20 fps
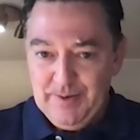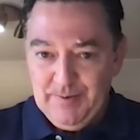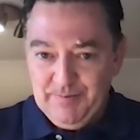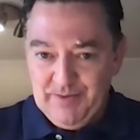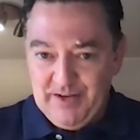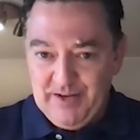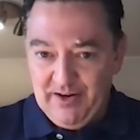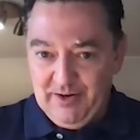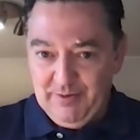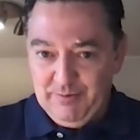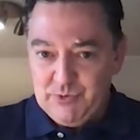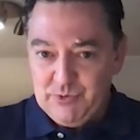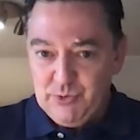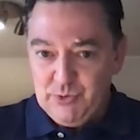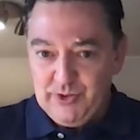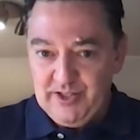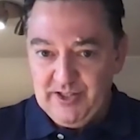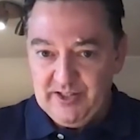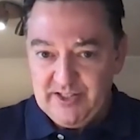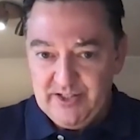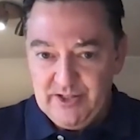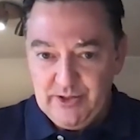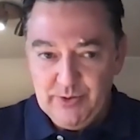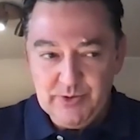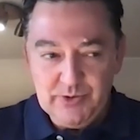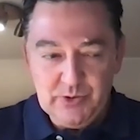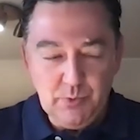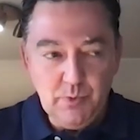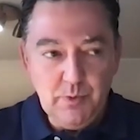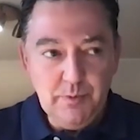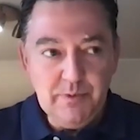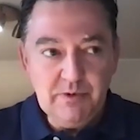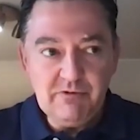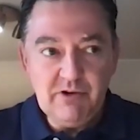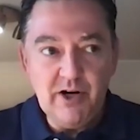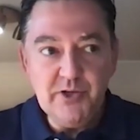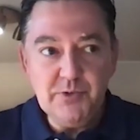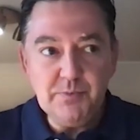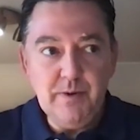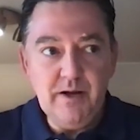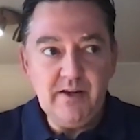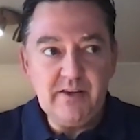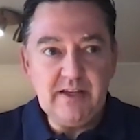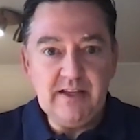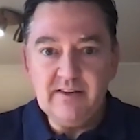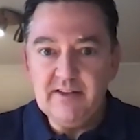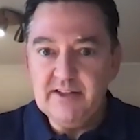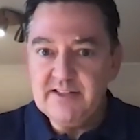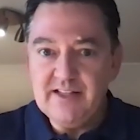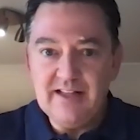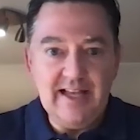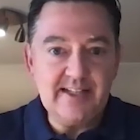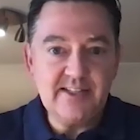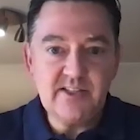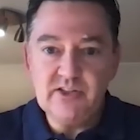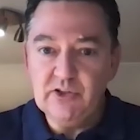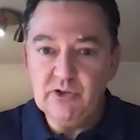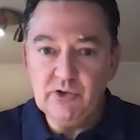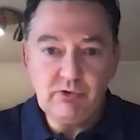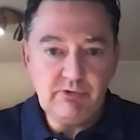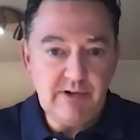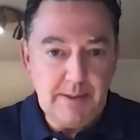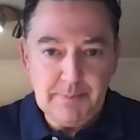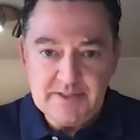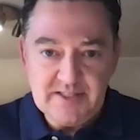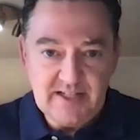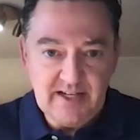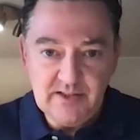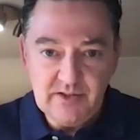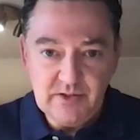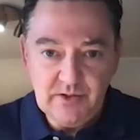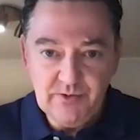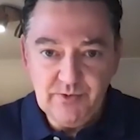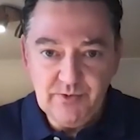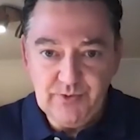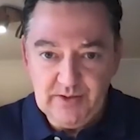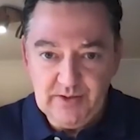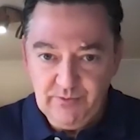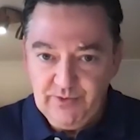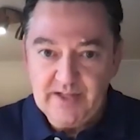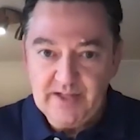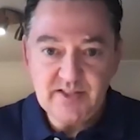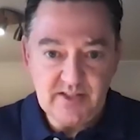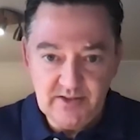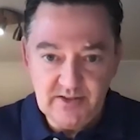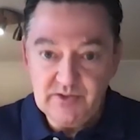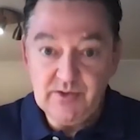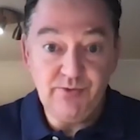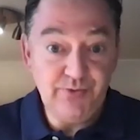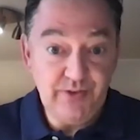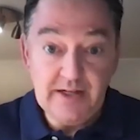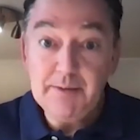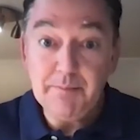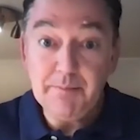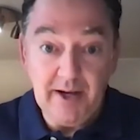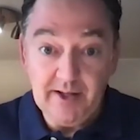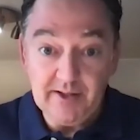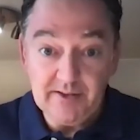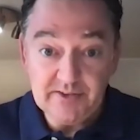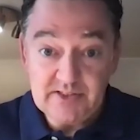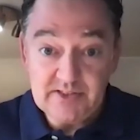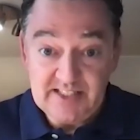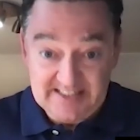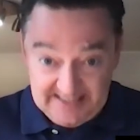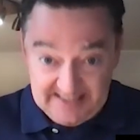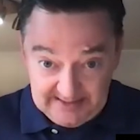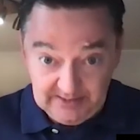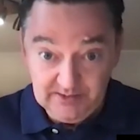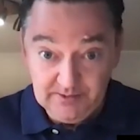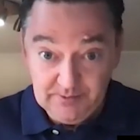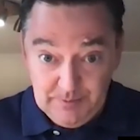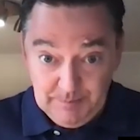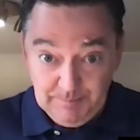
You know, and I'm talking to you as a woman, Rose, but I think there's less than 3% of investors are females still.